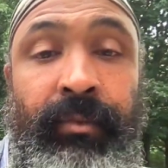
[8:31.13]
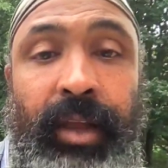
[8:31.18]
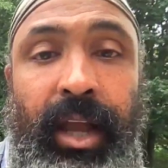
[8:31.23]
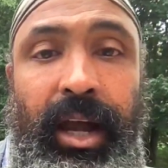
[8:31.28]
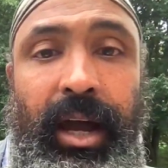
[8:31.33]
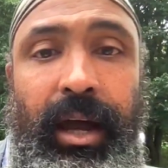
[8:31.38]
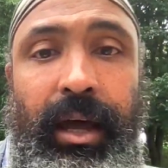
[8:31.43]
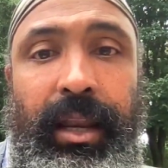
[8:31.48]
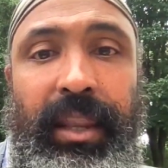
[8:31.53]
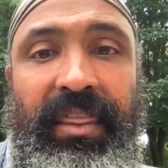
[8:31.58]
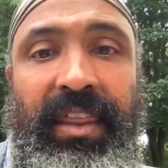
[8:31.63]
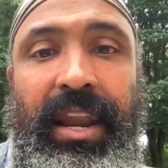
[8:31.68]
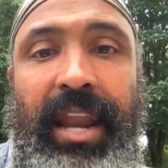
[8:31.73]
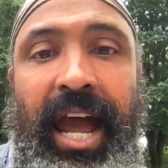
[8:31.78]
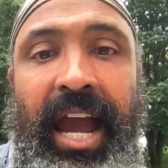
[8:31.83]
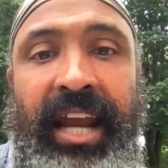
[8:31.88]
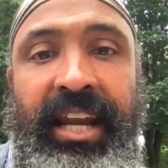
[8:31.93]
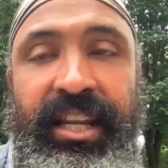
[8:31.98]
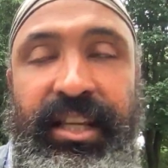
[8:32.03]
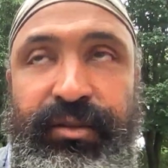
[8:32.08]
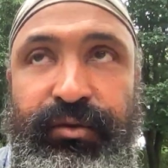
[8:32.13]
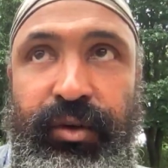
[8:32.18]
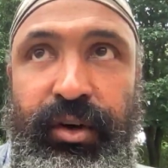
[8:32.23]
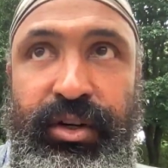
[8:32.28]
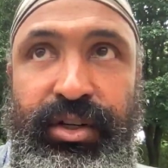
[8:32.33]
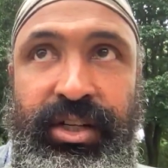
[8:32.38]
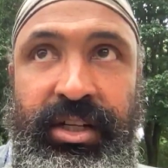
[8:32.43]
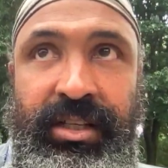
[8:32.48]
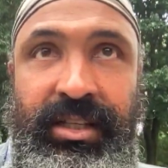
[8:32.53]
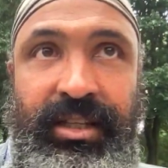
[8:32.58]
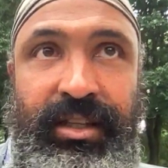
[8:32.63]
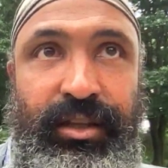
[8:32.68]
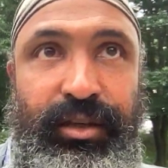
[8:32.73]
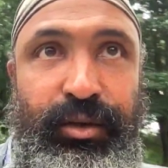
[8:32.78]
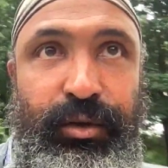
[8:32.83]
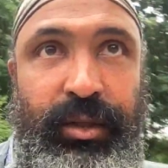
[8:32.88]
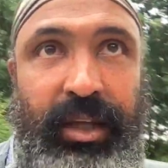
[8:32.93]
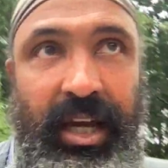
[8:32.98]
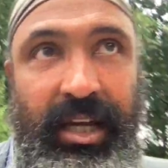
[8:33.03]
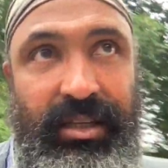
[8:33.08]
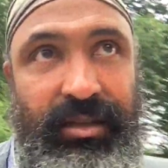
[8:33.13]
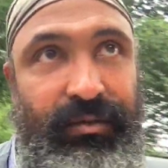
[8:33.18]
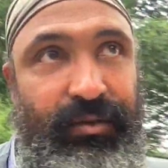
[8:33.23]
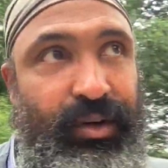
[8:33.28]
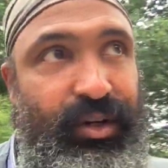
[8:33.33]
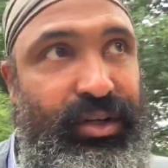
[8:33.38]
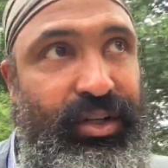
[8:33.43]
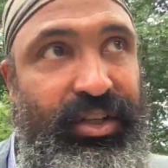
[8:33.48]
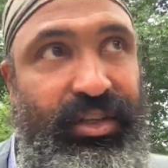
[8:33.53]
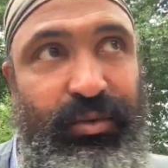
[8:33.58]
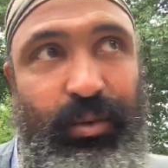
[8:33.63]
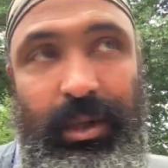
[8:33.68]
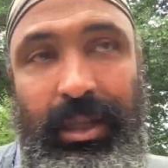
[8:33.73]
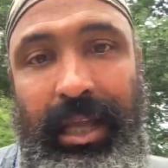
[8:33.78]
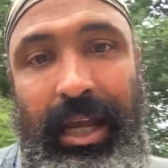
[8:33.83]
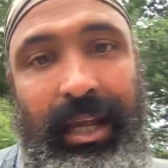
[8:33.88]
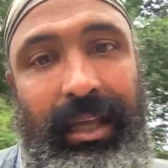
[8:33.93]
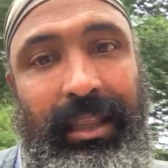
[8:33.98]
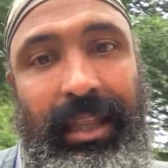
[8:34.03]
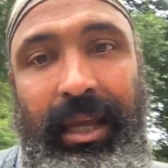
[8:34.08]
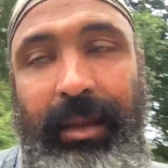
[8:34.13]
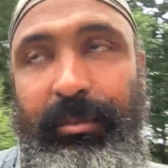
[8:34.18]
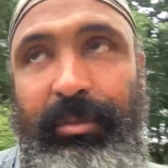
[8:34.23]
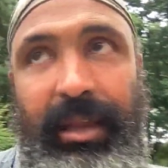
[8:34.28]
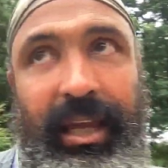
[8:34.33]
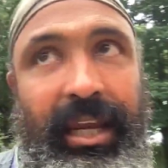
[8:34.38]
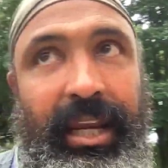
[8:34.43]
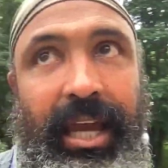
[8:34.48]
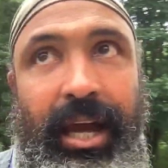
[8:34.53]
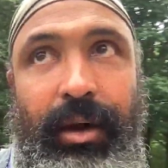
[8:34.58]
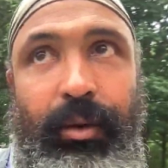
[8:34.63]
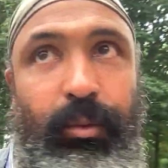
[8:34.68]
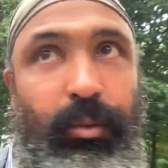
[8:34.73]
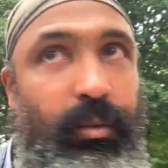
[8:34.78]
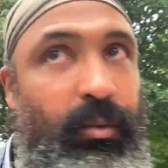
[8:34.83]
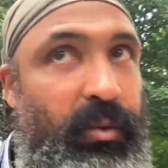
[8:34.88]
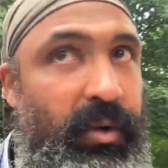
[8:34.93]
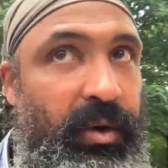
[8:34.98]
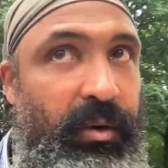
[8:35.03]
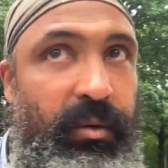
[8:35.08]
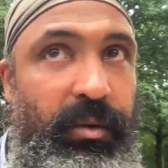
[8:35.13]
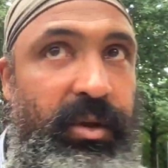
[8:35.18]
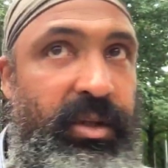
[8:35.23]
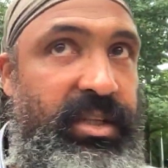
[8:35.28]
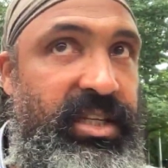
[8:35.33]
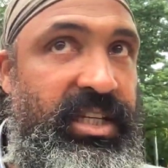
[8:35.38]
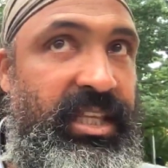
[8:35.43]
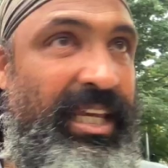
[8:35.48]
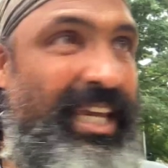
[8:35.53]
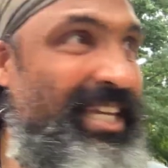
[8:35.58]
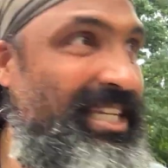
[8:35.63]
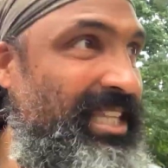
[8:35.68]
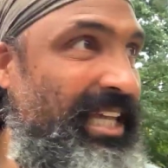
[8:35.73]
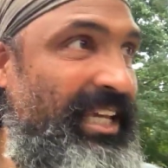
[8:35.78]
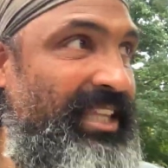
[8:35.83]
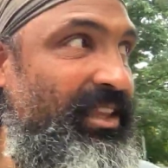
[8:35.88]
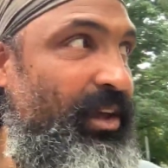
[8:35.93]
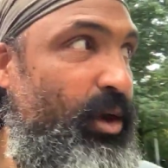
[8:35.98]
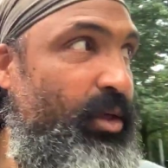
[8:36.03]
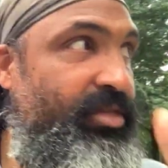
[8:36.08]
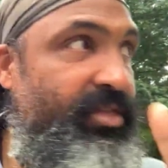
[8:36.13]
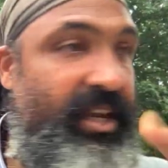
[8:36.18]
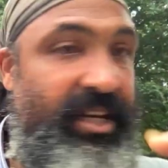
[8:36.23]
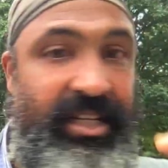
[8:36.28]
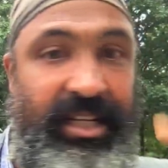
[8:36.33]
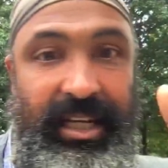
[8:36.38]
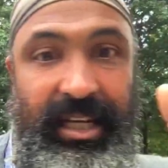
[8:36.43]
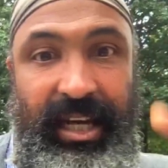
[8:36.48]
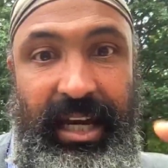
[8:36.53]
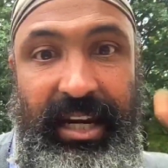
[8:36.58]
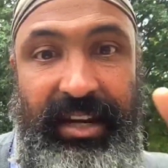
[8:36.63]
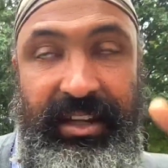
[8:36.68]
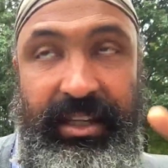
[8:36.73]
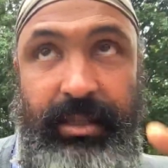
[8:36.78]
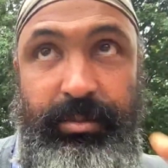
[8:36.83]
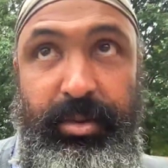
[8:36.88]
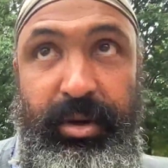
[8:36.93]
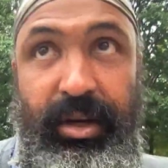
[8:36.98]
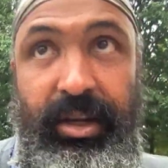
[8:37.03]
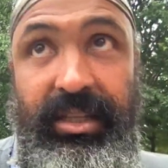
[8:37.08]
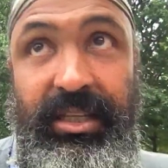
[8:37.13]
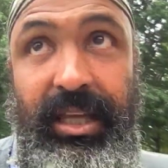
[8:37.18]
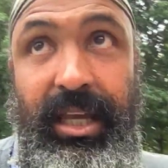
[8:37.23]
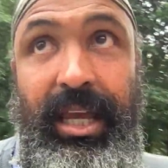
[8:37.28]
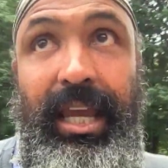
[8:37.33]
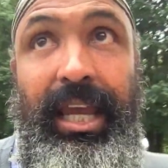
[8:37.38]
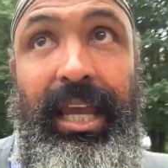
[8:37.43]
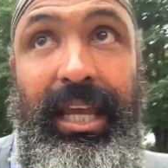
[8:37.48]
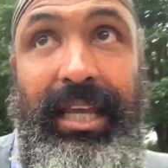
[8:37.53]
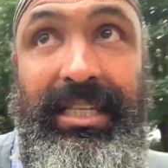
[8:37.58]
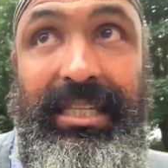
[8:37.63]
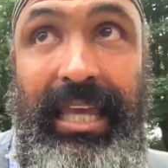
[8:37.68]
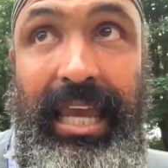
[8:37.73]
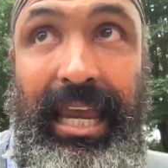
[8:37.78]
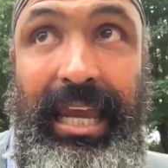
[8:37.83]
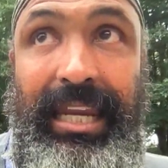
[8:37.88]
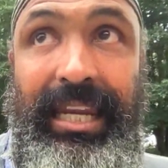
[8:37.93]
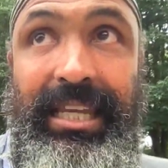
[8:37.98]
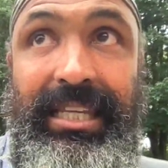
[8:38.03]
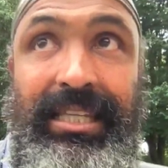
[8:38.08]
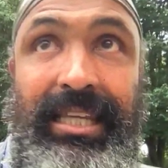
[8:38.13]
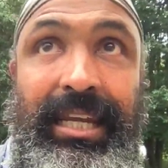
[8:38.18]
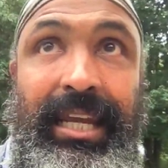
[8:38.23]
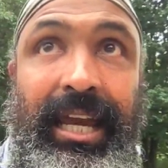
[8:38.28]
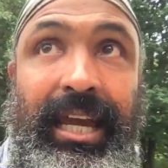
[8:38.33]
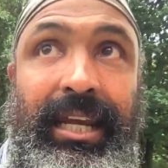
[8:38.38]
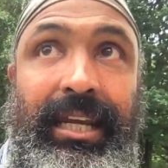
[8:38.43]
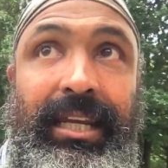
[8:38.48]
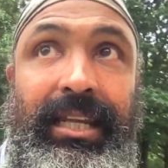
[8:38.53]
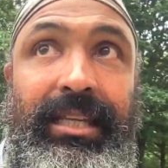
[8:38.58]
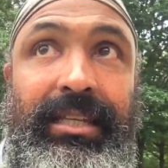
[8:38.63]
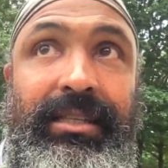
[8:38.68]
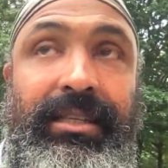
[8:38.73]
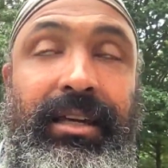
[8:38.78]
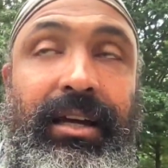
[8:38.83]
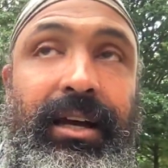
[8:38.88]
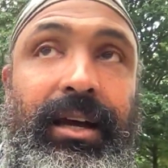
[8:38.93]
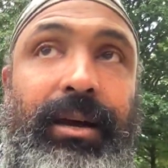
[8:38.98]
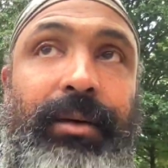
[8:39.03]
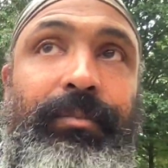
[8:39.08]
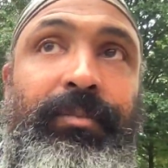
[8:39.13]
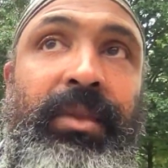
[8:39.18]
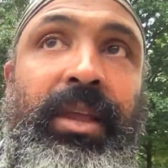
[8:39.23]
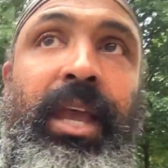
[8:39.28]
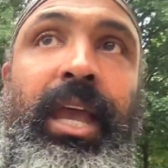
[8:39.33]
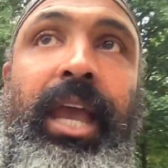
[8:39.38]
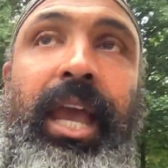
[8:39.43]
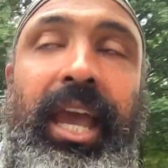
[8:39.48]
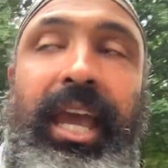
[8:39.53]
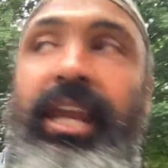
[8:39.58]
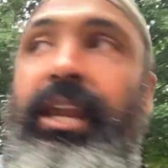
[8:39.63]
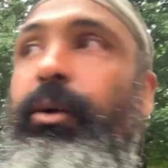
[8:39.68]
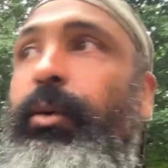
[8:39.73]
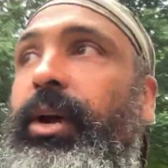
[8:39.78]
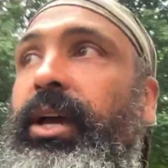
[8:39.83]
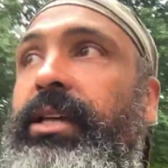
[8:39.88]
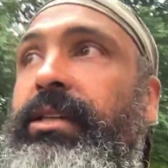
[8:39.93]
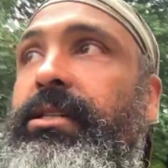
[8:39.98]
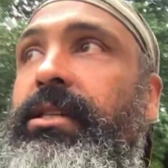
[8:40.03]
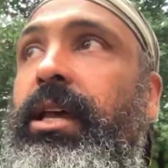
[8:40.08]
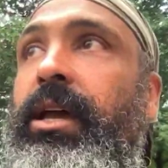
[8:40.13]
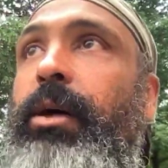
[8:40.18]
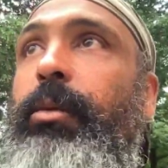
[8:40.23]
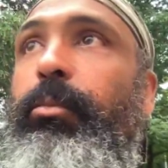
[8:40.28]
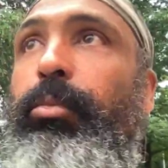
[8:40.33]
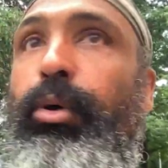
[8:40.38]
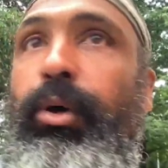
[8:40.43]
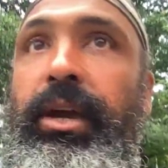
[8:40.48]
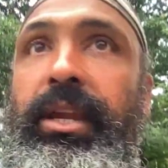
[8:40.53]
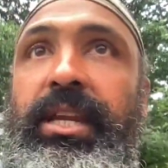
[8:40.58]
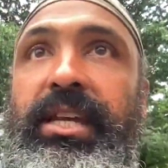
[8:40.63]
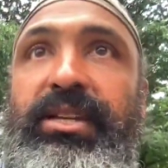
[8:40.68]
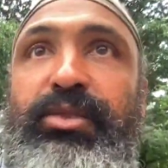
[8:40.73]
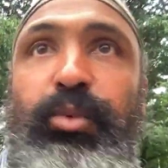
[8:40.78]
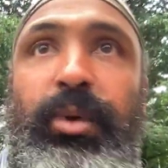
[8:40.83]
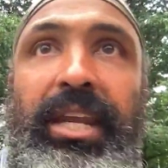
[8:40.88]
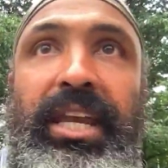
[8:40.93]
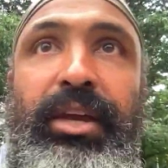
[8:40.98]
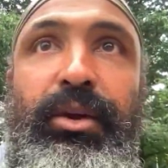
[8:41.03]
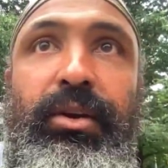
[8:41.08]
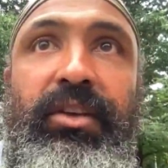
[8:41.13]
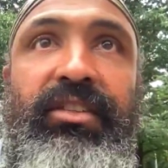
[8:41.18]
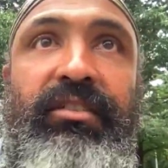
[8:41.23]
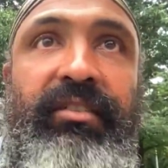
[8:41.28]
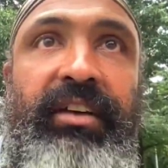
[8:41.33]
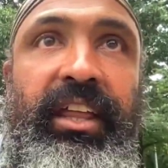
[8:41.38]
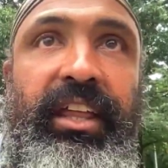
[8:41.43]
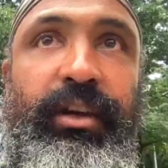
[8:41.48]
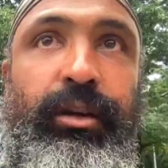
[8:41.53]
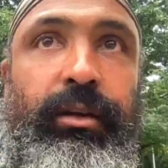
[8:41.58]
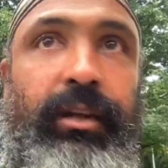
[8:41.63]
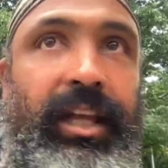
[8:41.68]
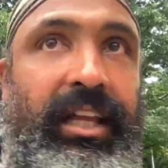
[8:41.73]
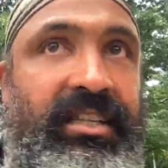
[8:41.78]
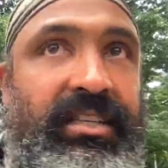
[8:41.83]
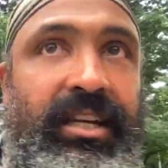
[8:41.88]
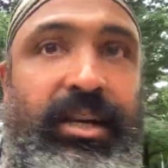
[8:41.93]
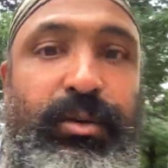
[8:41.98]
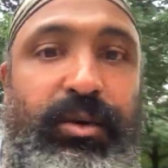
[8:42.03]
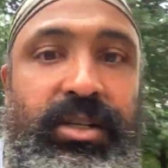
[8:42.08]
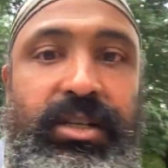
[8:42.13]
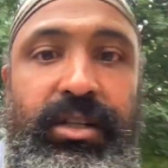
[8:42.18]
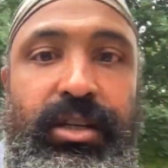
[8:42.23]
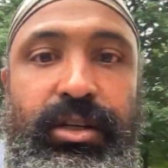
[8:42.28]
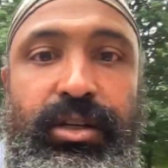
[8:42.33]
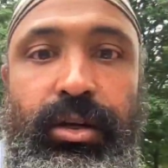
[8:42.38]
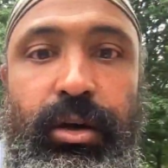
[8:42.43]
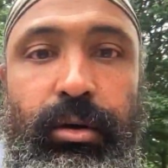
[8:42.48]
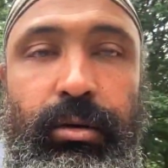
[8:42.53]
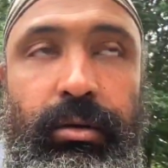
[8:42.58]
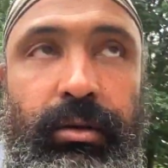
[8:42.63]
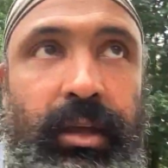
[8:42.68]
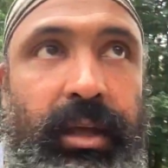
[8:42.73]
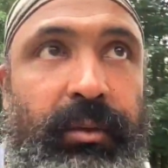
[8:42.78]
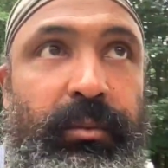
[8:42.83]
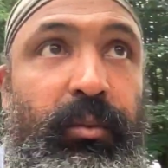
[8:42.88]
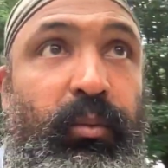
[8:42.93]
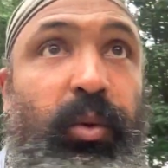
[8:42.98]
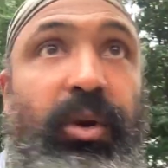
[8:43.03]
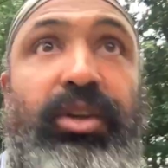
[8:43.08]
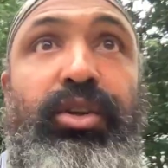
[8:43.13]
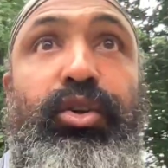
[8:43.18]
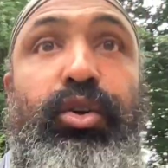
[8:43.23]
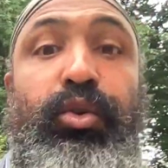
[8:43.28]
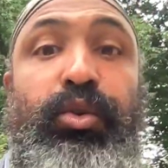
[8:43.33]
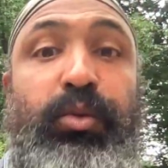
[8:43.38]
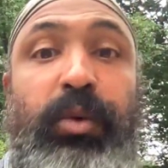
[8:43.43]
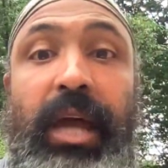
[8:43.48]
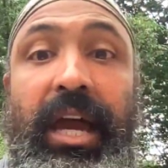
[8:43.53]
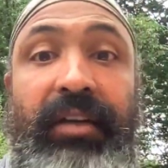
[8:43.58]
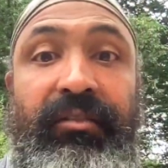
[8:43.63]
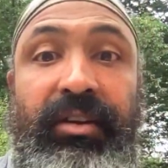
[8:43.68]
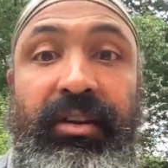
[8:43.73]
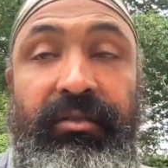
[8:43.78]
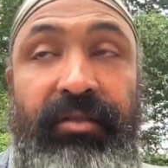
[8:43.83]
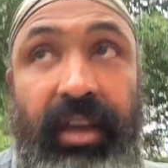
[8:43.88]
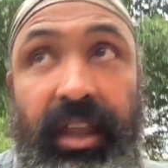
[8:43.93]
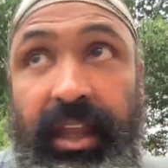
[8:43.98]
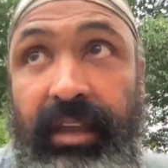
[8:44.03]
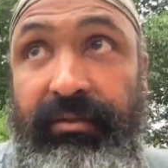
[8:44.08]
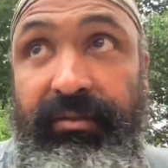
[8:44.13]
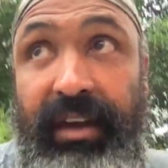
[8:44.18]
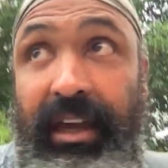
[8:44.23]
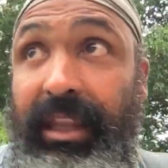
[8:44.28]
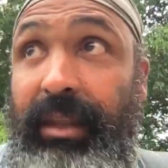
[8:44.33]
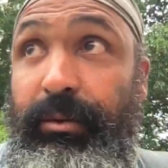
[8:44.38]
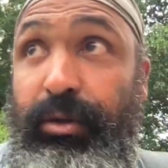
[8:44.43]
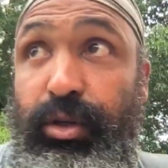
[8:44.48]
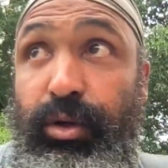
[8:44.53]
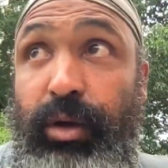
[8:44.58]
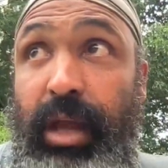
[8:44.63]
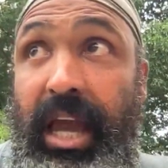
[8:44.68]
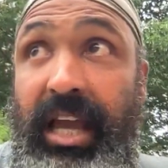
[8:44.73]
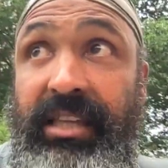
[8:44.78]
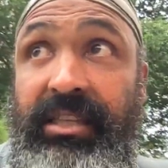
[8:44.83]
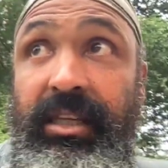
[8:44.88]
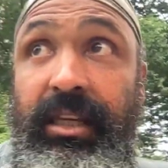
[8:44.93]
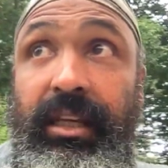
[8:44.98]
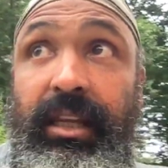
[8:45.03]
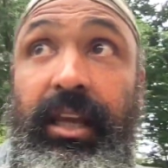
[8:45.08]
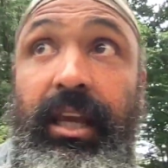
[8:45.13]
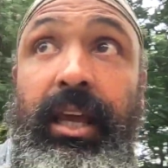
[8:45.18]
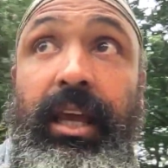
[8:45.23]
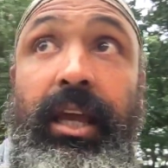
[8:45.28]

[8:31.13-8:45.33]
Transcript: The 90s versions and the 2000 versions were like played out. So they get like the authentic kind of experience, it's the 80s and 90s. Anyways, point is, when hearing the Valley Girl accent, it was just a joke. When dudes would have it, Valley dude accent.